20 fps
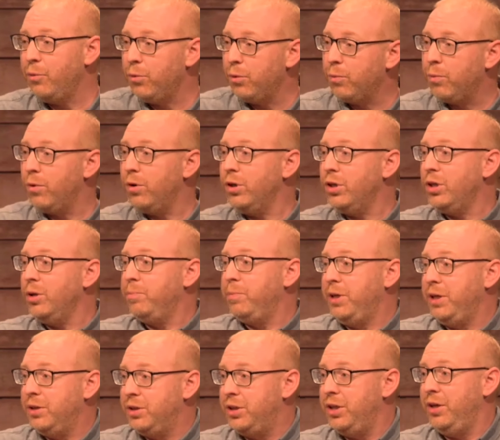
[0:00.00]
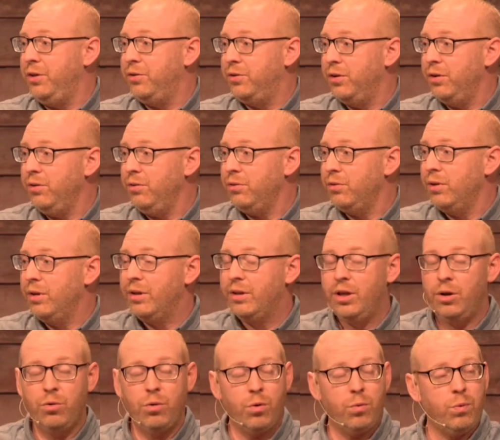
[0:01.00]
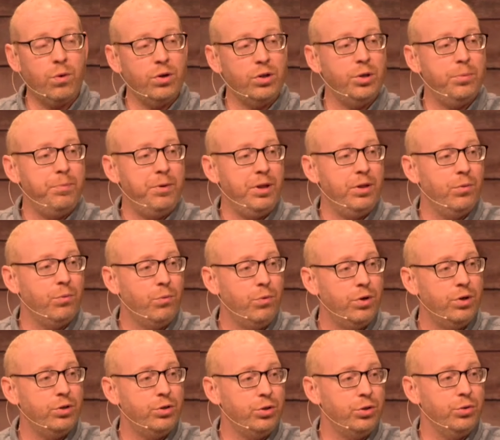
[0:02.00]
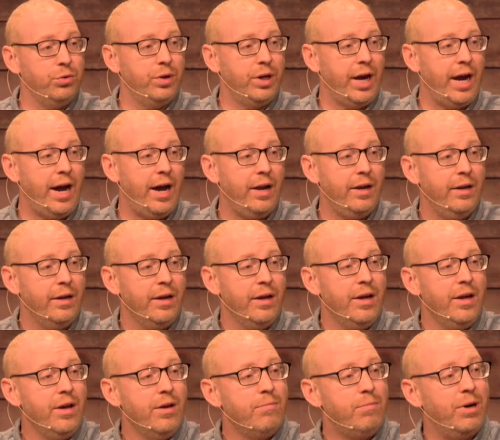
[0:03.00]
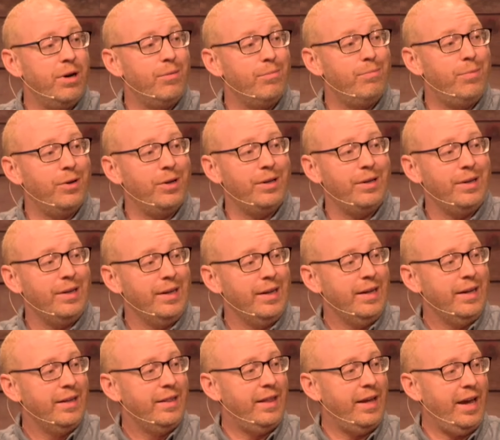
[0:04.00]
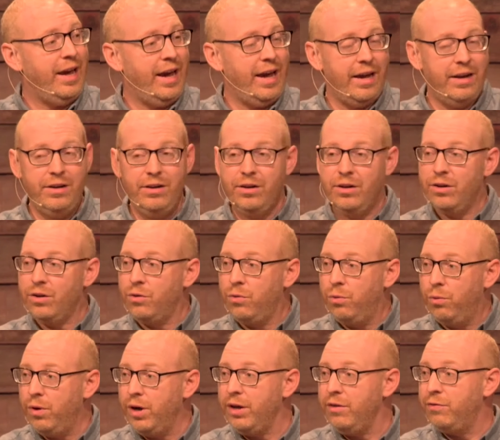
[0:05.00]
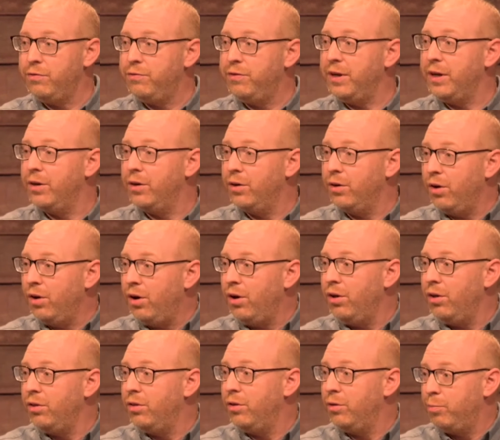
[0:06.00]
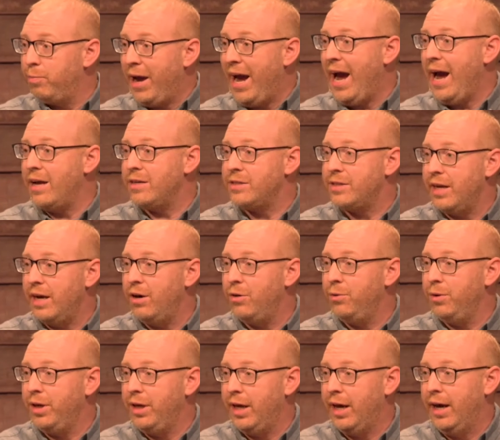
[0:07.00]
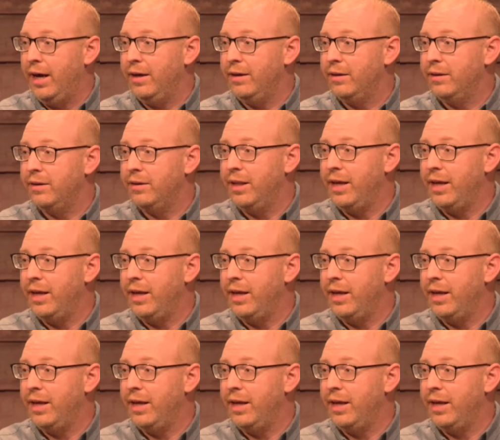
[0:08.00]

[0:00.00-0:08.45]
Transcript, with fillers: They were worshiping Jesus. They were worshiping the one true God, but but they hadn't quite figured all their past out yet.